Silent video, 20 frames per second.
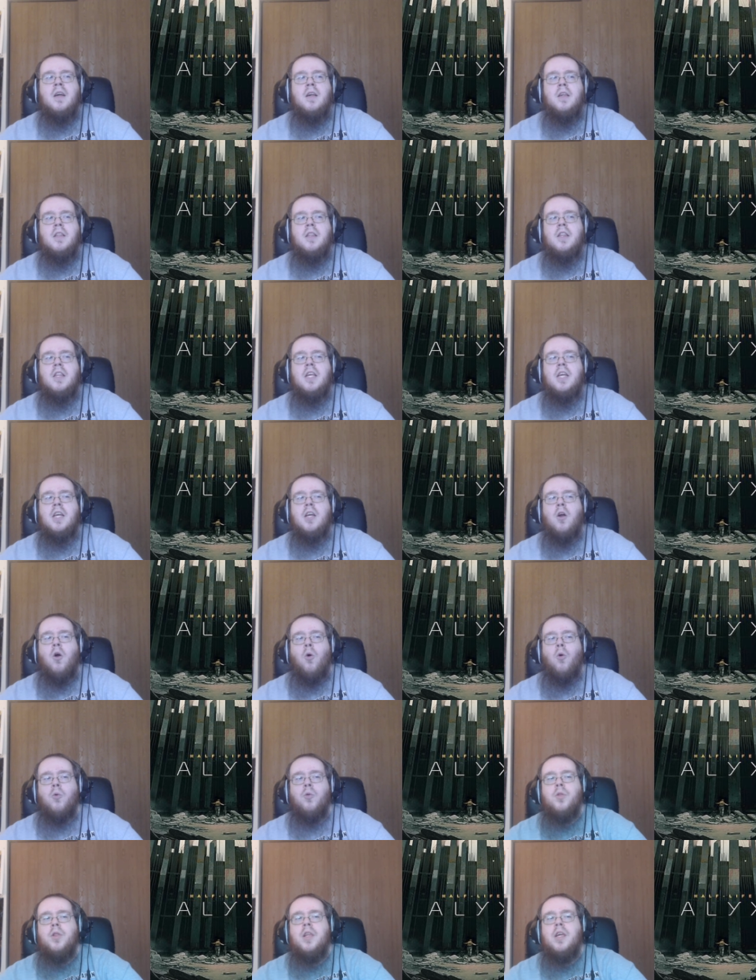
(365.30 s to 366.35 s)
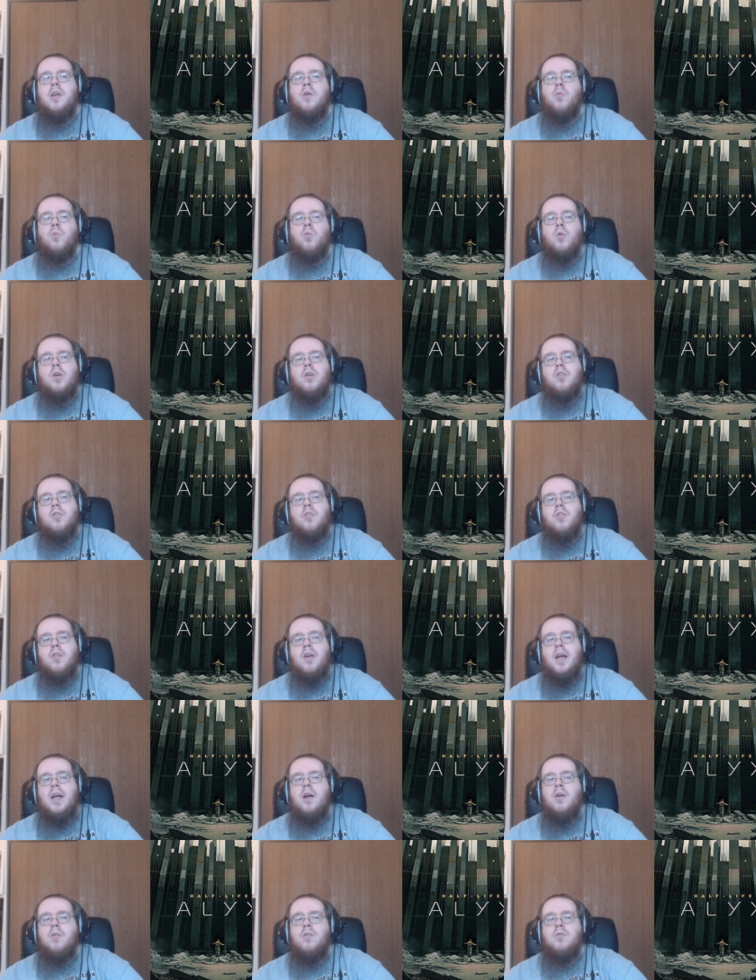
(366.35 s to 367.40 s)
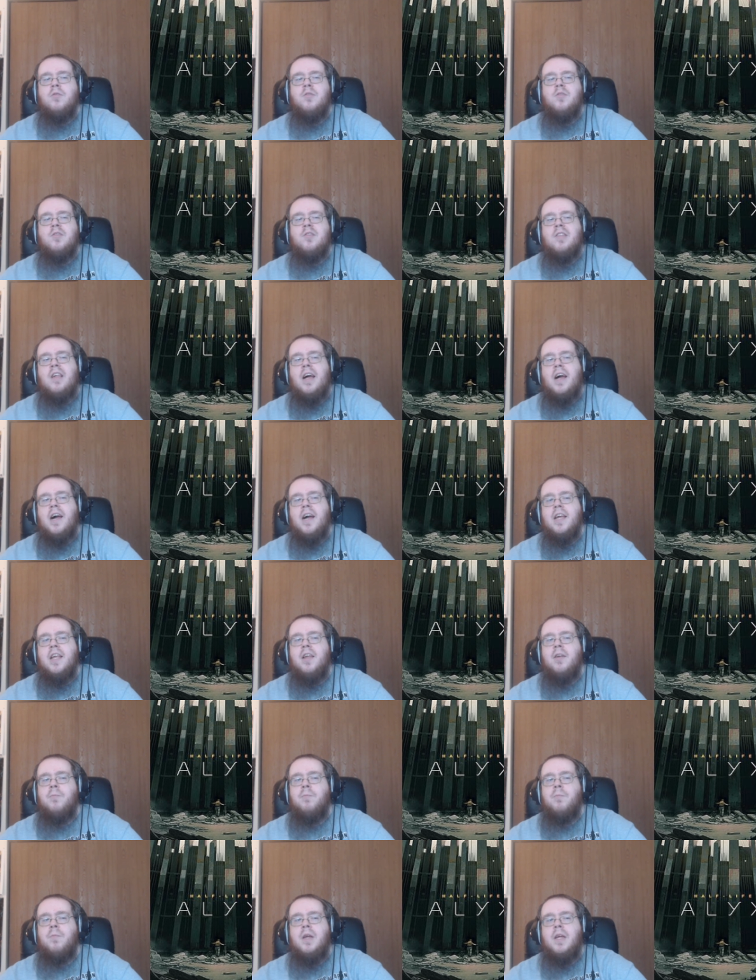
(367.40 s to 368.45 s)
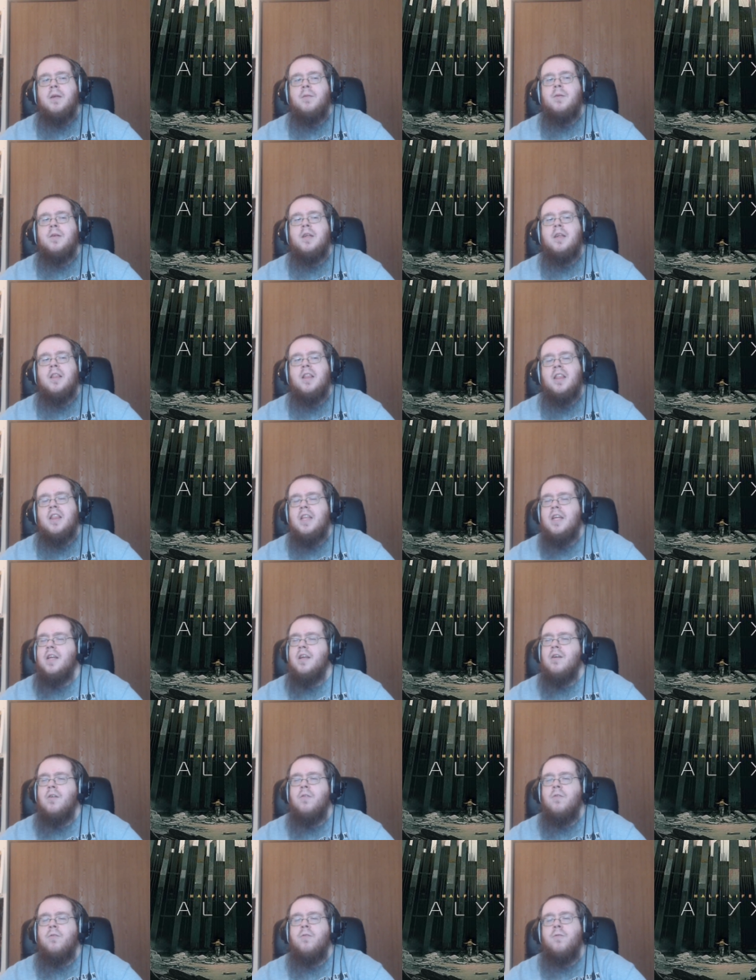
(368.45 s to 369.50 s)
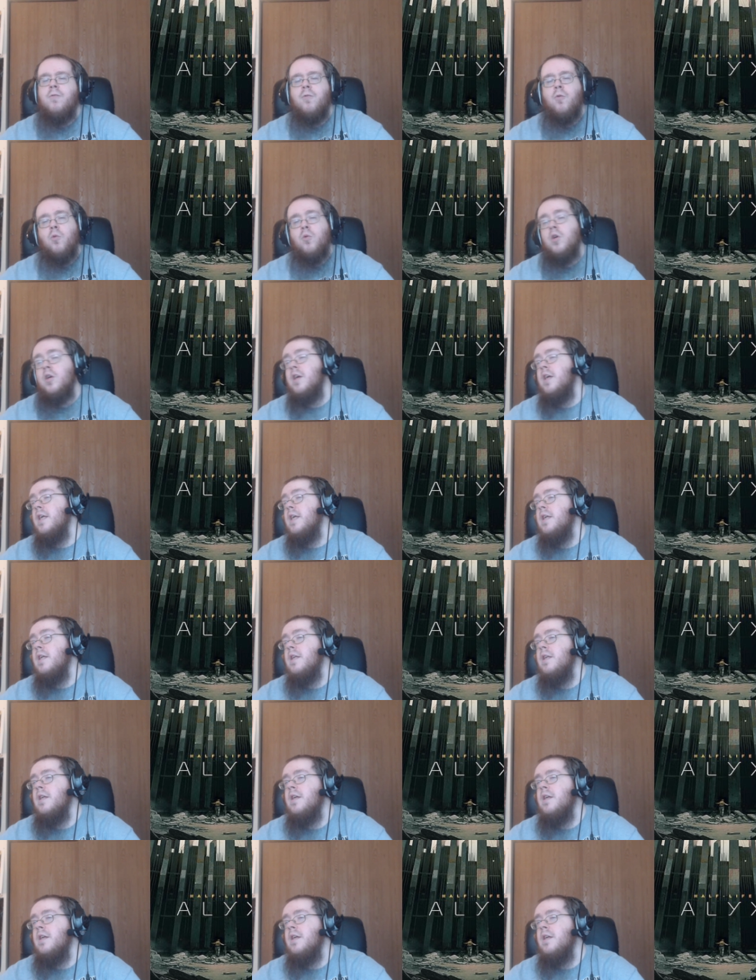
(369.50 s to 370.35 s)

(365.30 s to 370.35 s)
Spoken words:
The only workarounds that I can maybe think of for it